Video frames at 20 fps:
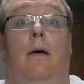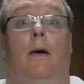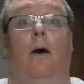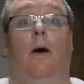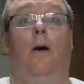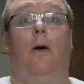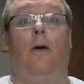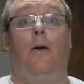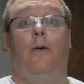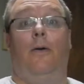
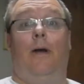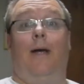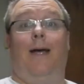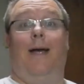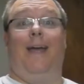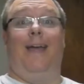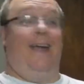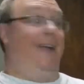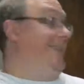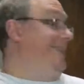
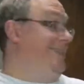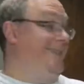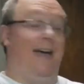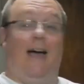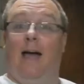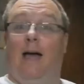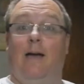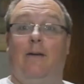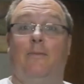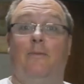Alright,
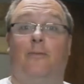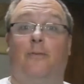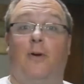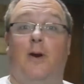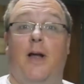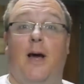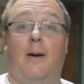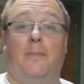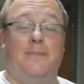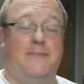time for
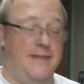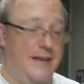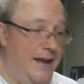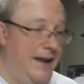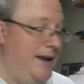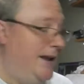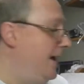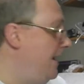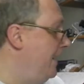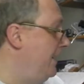an
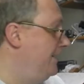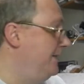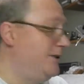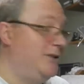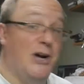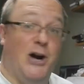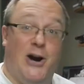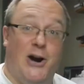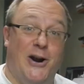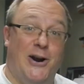update on
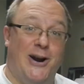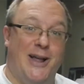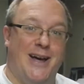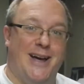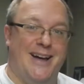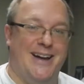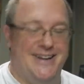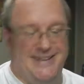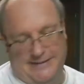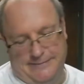
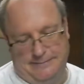Tarna.